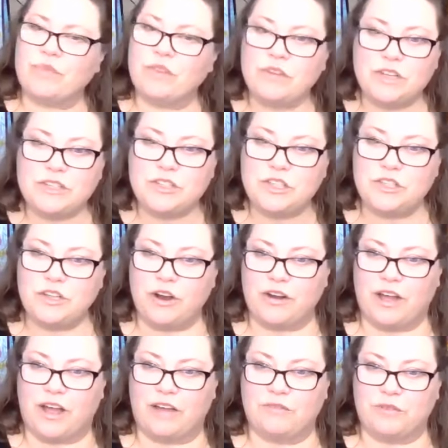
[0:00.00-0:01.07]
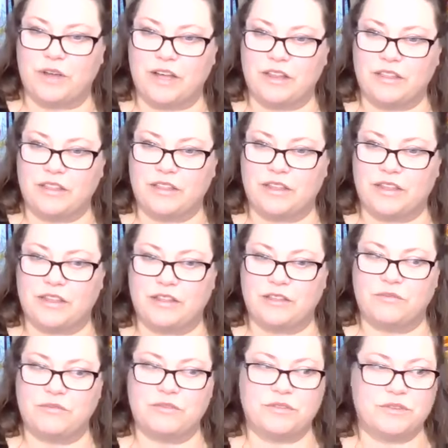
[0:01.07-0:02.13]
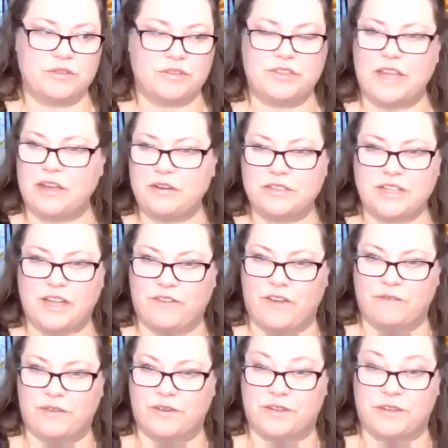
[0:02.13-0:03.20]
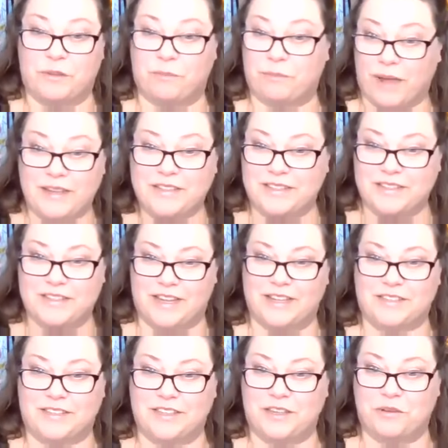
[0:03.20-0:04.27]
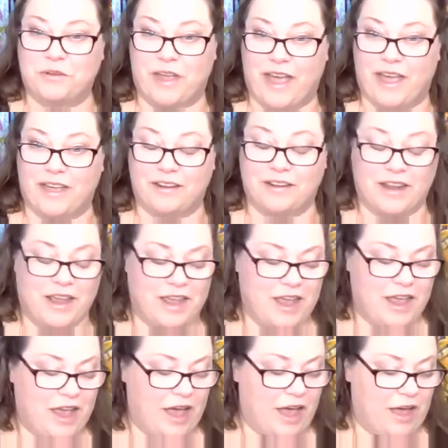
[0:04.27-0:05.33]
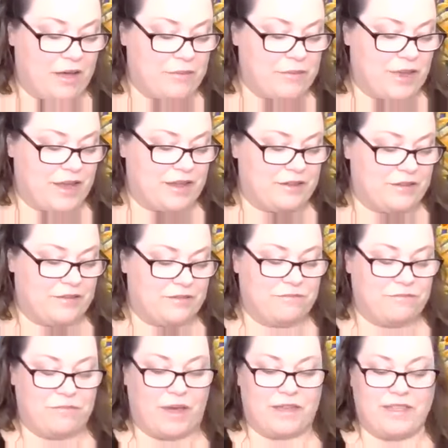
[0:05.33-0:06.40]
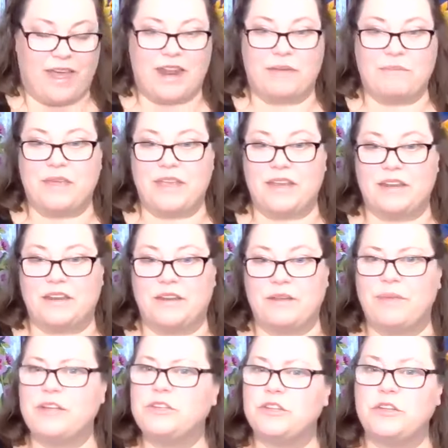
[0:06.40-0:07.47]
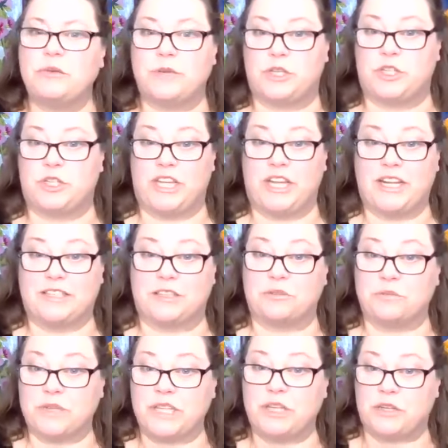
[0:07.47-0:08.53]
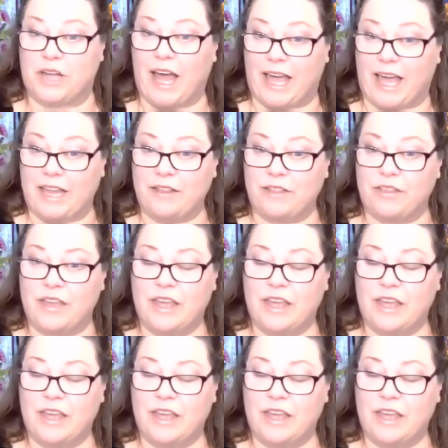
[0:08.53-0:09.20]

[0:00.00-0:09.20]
just to start off with, set yourself up for the best success that you can. And by that, I mean, make sure that your machine is at a really good height.